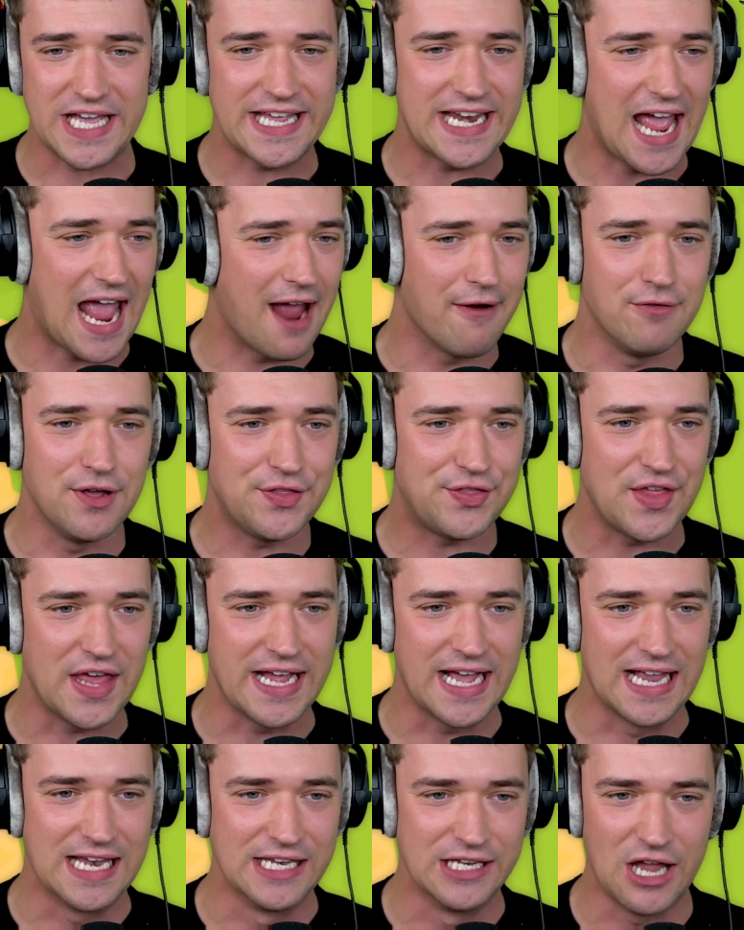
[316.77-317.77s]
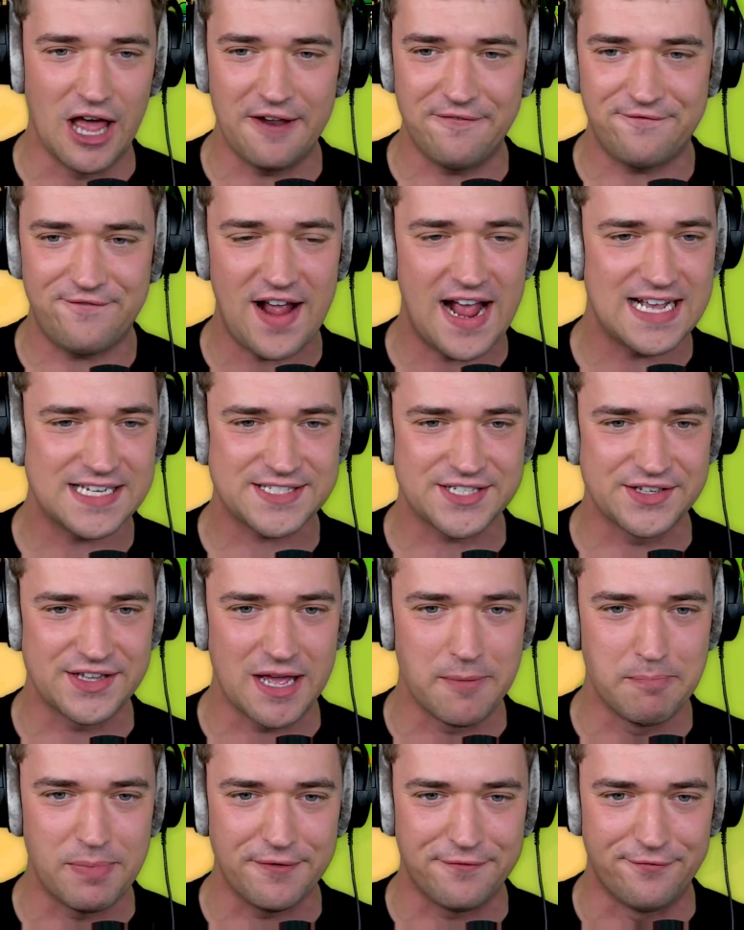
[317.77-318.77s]
get everything a lot faster
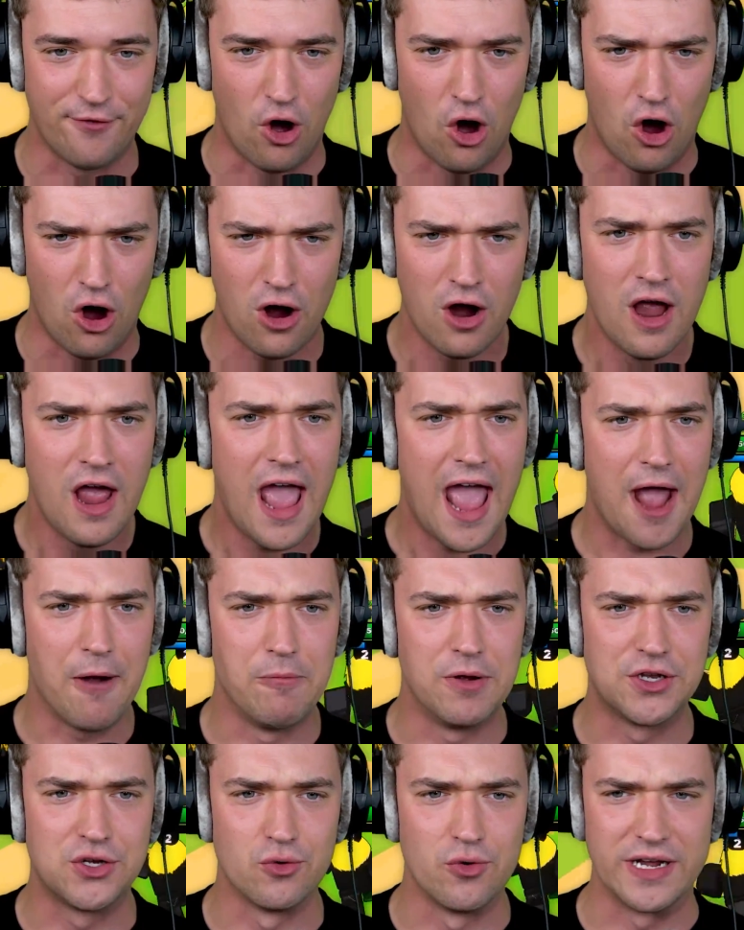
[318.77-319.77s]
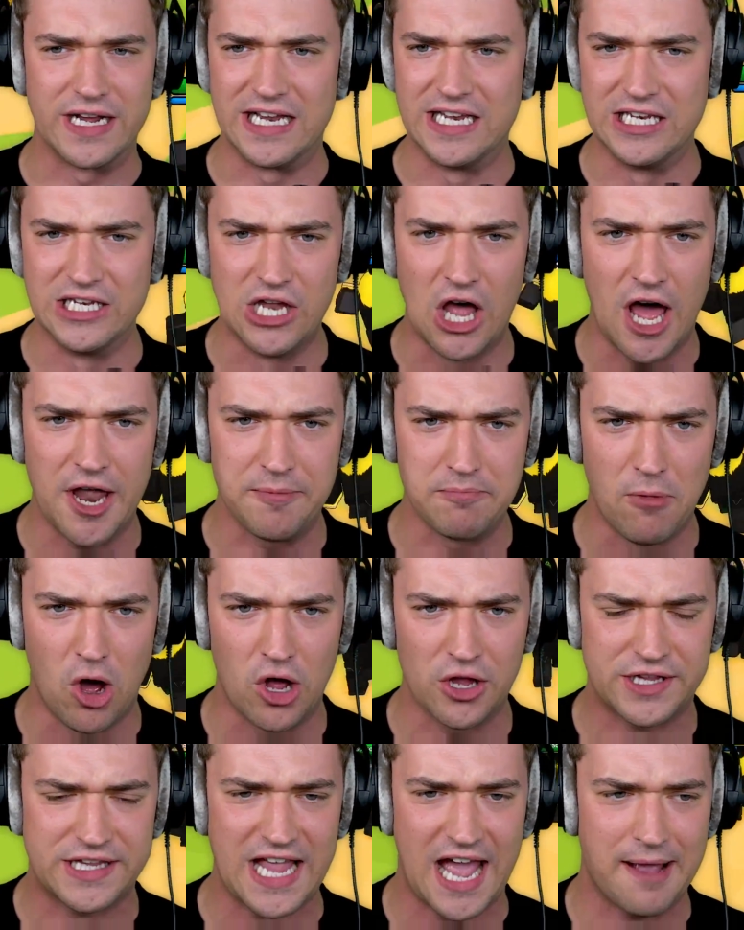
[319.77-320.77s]
than before, and we're doing a lot
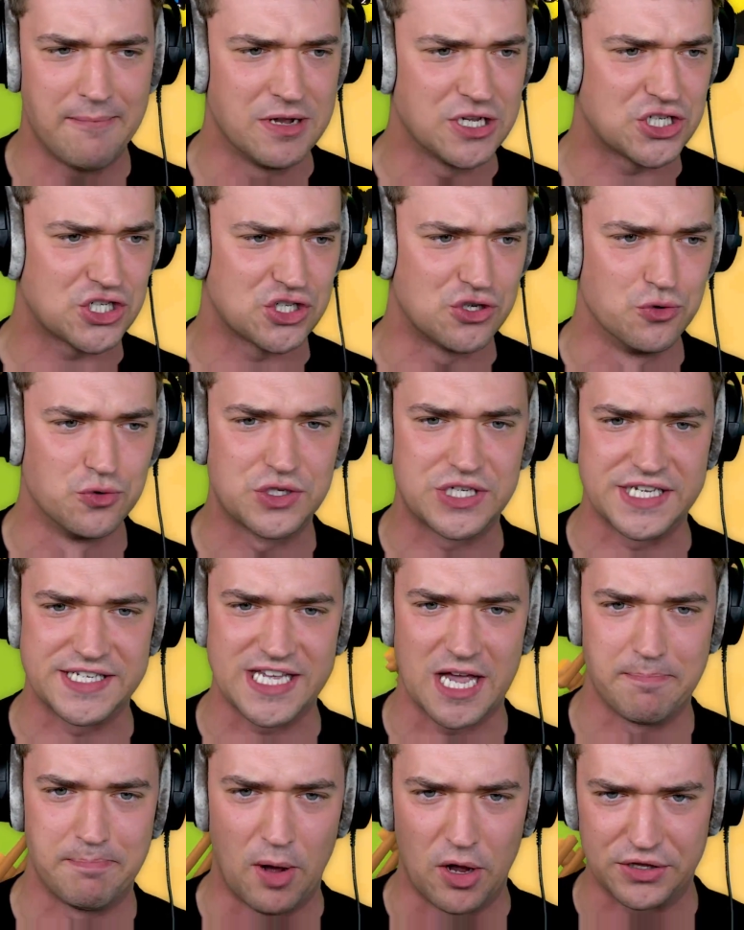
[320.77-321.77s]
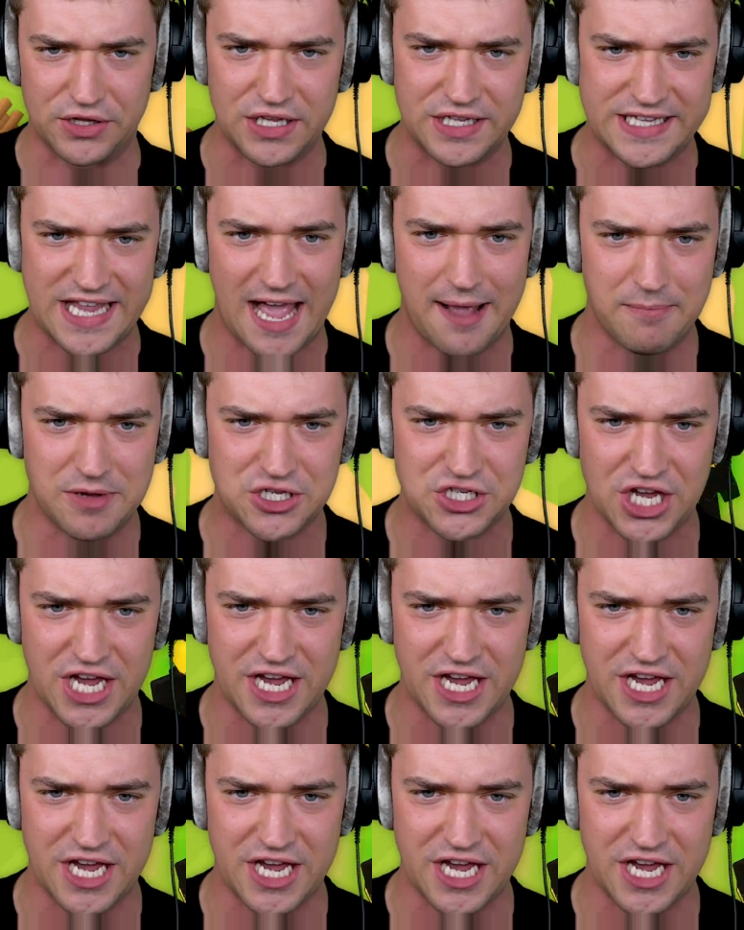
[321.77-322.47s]
more damage too since I bought the damage